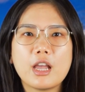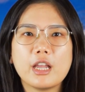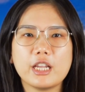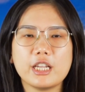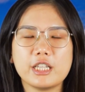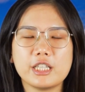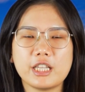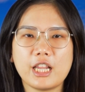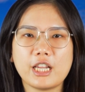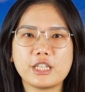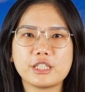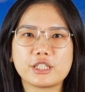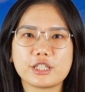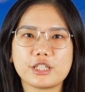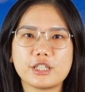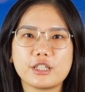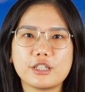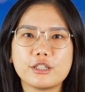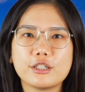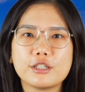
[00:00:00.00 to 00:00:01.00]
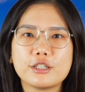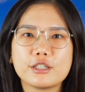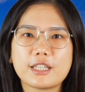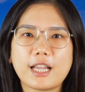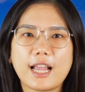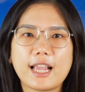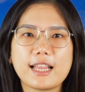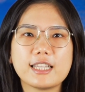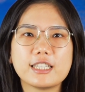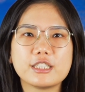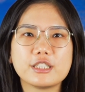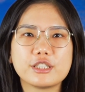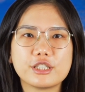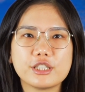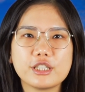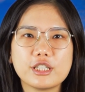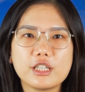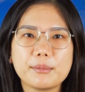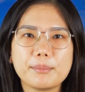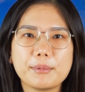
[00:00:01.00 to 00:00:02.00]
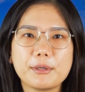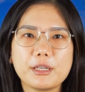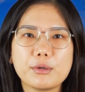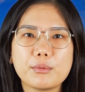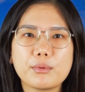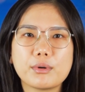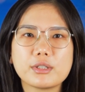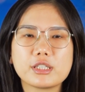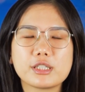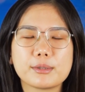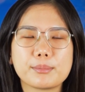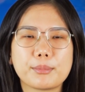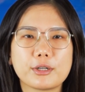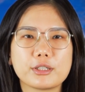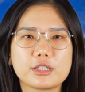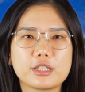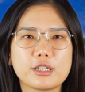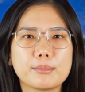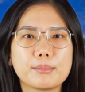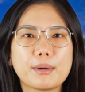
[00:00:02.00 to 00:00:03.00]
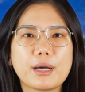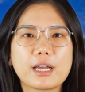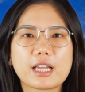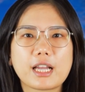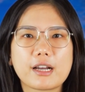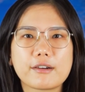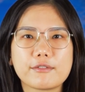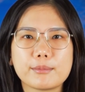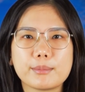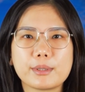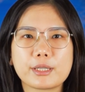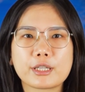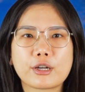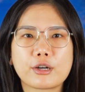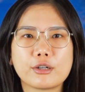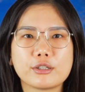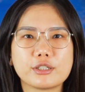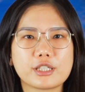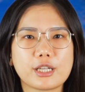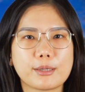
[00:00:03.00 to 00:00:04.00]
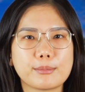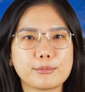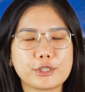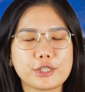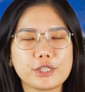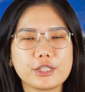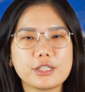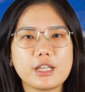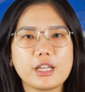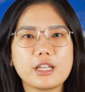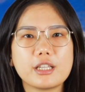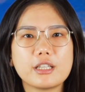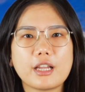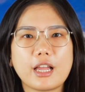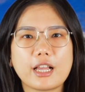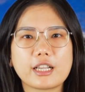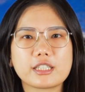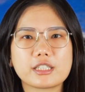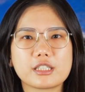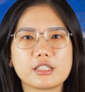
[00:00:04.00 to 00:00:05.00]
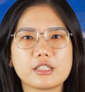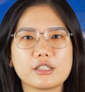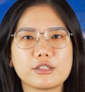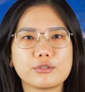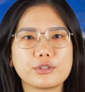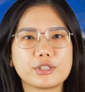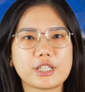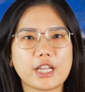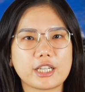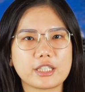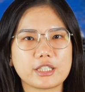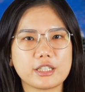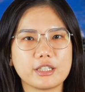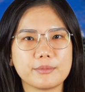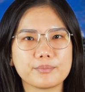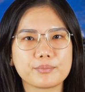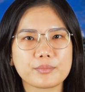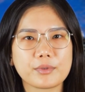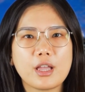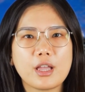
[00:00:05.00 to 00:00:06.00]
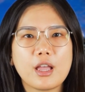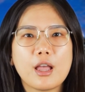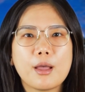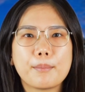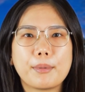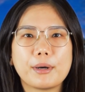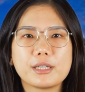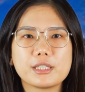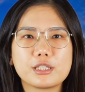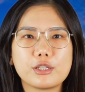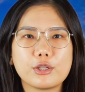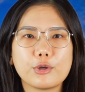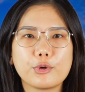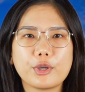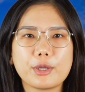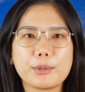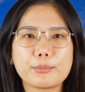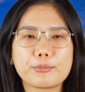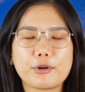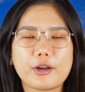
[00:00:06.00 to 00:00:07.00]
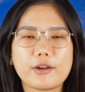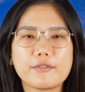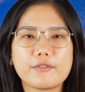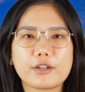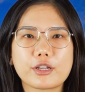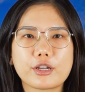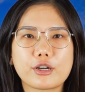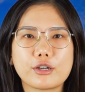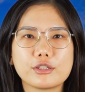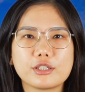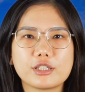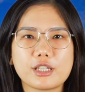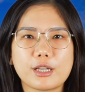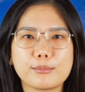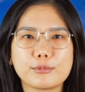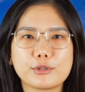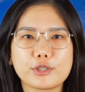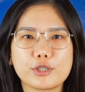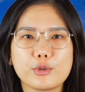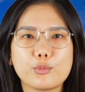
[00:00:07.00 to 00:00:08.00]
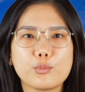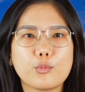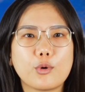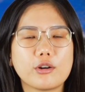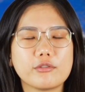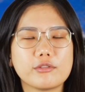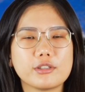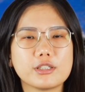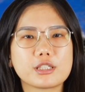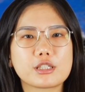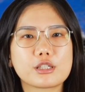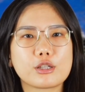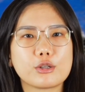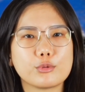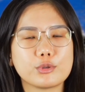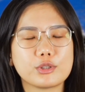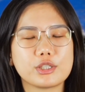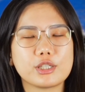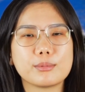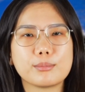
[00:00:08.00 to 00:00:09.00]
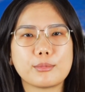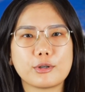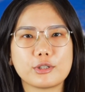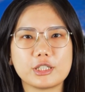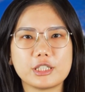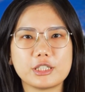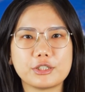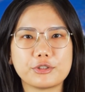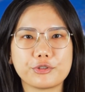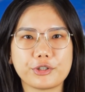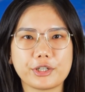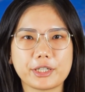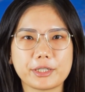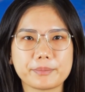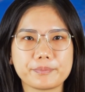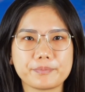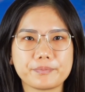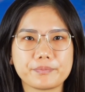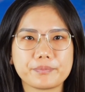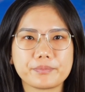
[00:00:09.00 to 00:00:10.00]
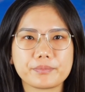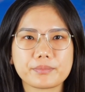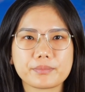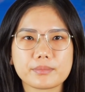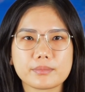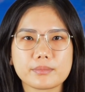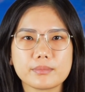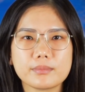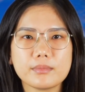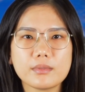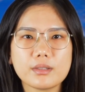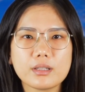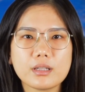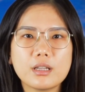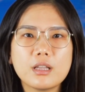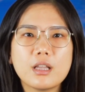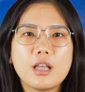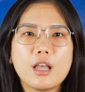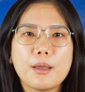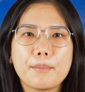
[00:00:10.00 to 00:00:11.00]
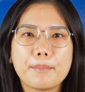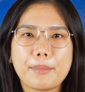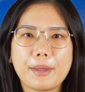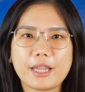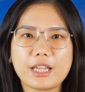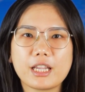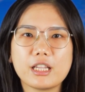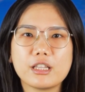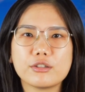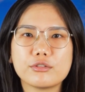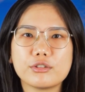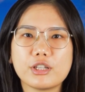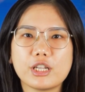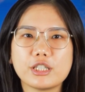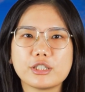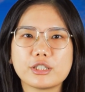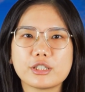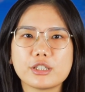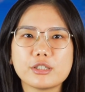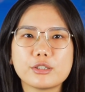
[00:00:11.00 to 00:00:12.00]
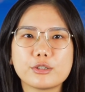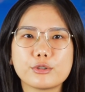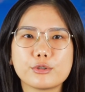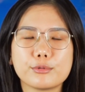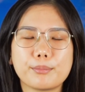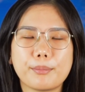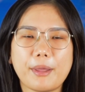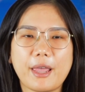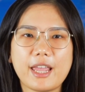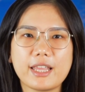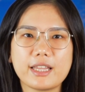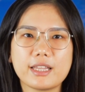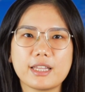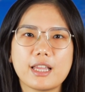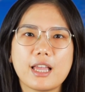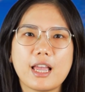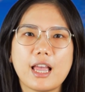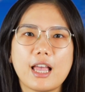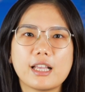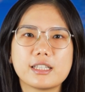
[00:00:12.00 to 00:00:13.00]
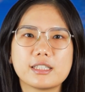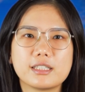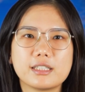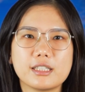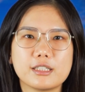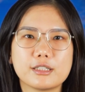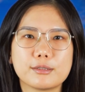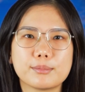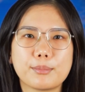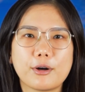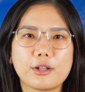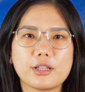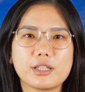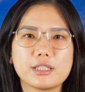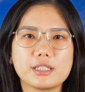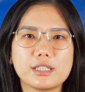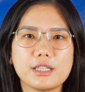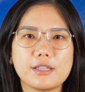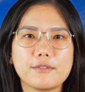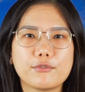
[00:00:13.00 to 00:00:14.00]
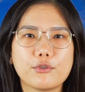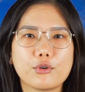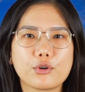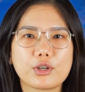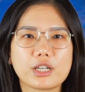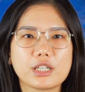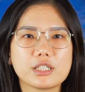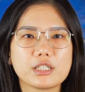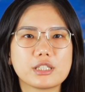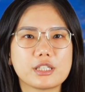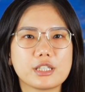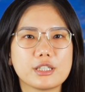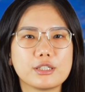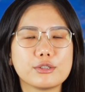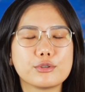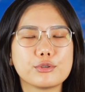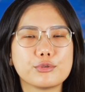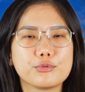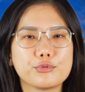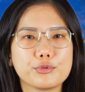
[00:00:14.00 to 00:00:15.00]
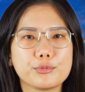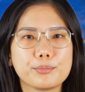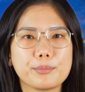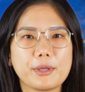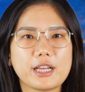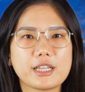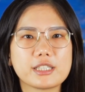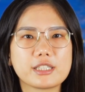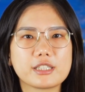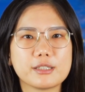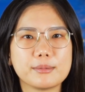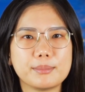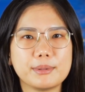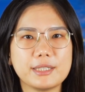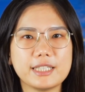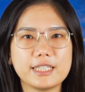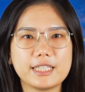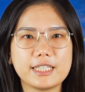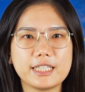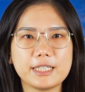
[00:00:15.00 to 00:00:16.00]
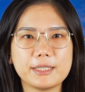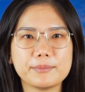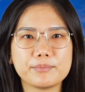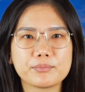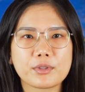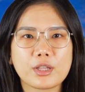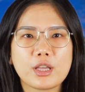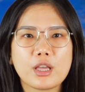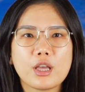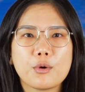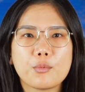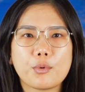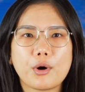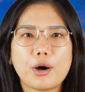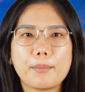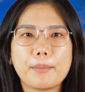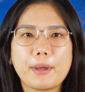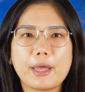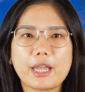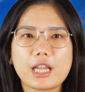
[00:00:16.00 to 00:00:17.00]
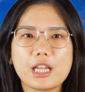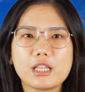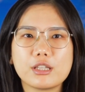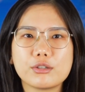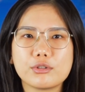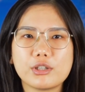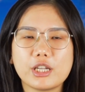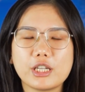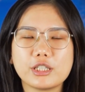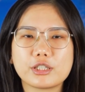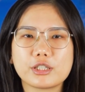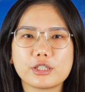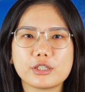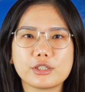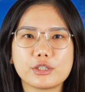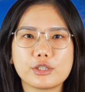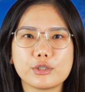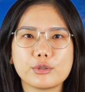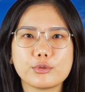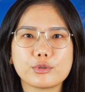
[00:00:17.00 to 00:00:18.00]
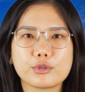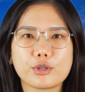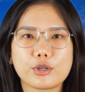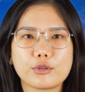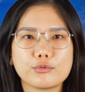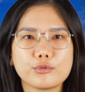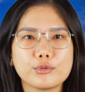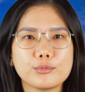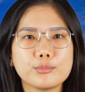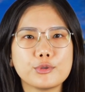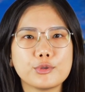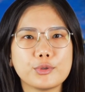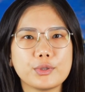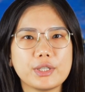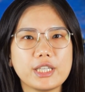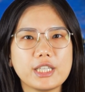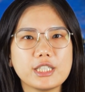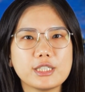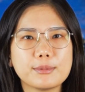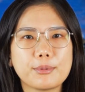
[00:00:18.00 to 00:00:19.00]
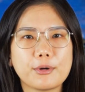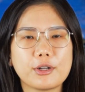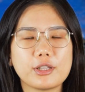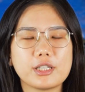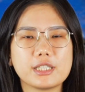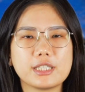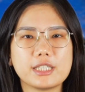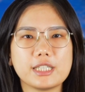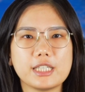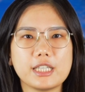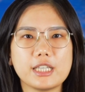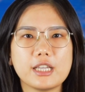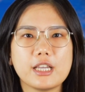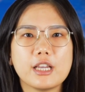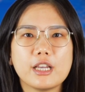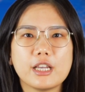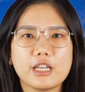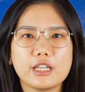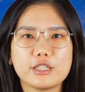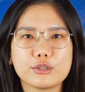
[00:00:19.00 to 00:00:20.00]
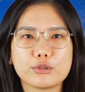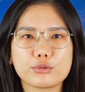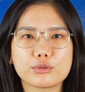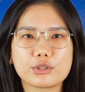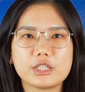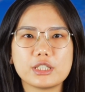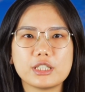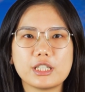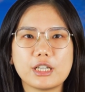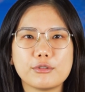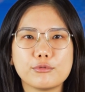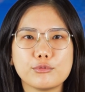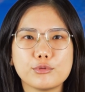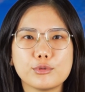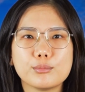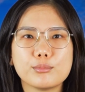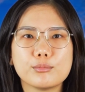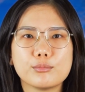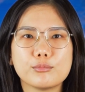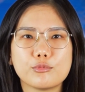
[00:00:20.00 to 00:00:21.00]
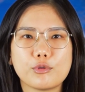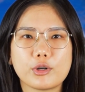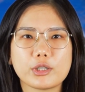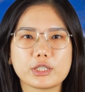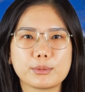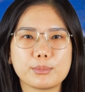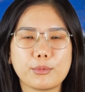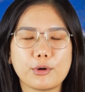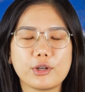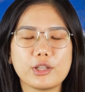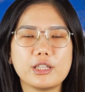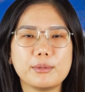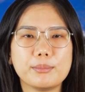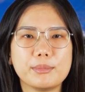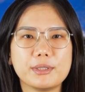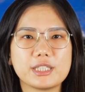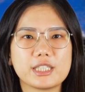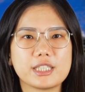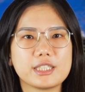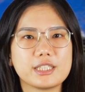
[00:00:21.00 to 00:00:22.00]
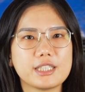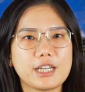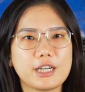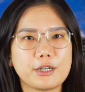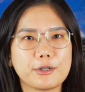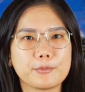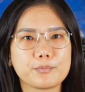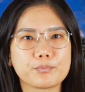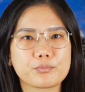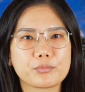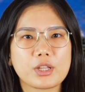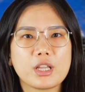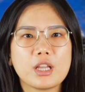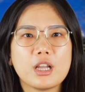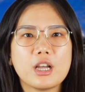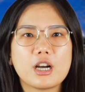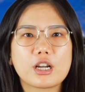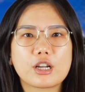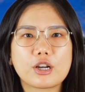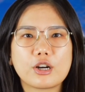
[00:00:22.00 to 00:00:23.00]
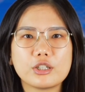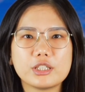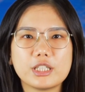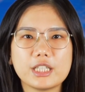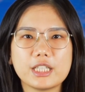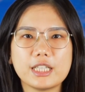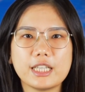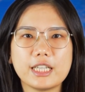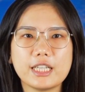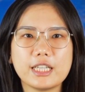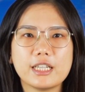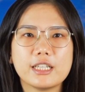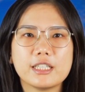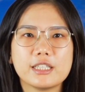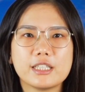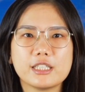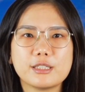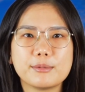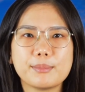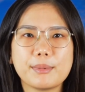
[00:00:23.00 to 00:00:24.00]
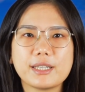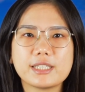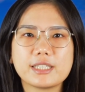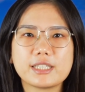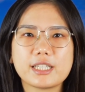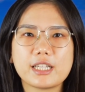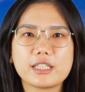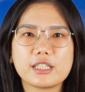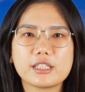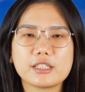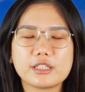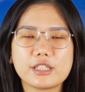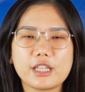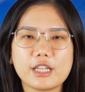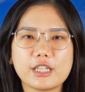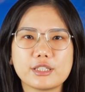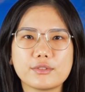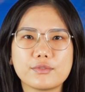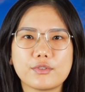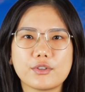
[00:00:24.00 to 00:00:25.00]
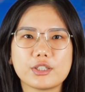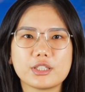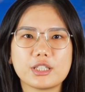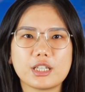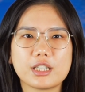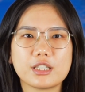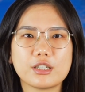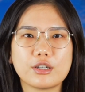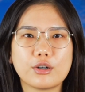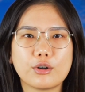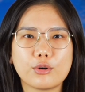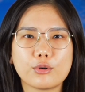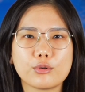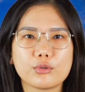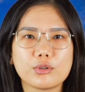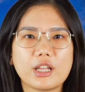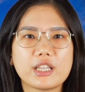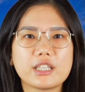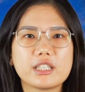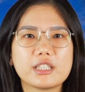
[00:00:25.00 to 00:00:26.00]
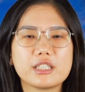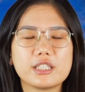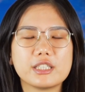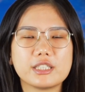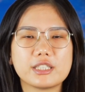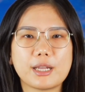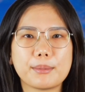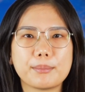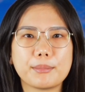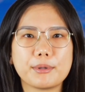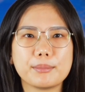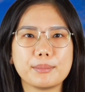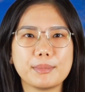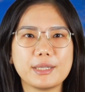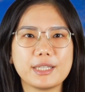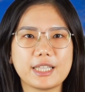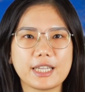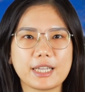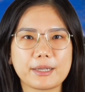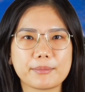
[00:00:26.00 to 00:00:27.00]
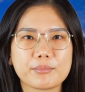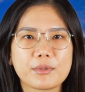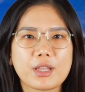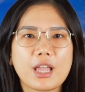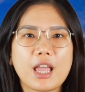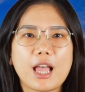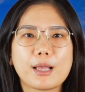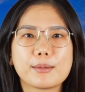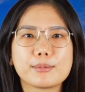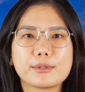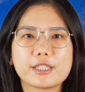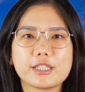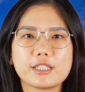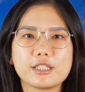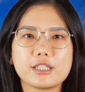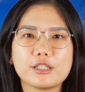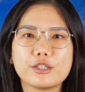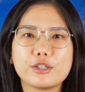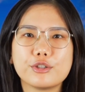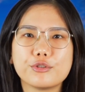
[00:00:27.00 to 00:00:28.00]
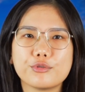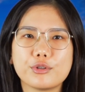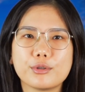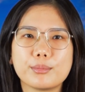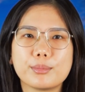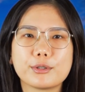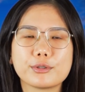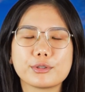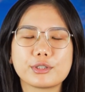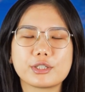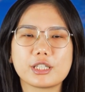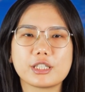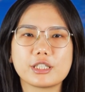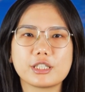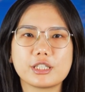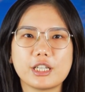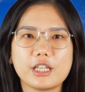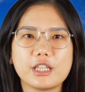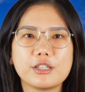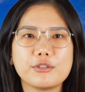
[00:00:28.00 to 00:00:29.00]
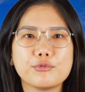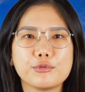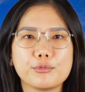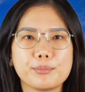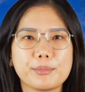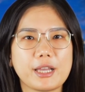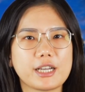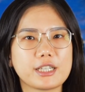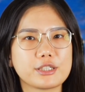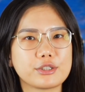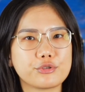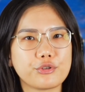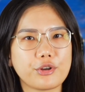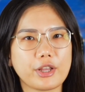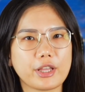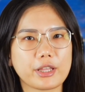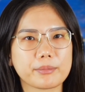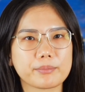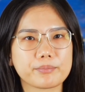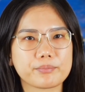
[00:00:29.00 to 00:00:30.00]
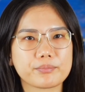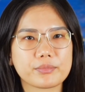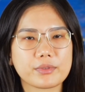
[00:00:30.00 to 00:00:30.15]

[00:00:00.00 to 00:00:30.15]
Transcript: In Asia, Thailand's GDP was supported by government consumption and the external sector, but slowing private consumption warrants closer monitoring. Bank Indonesia stood pat as its policy focus turned to rupiah stability. While Bank Indonesia still saw room to ease policy, it noted that room was more limited now. Accordingly, this may set the stage for another hold at the December meeting, absent a durable surge in rupiah strength.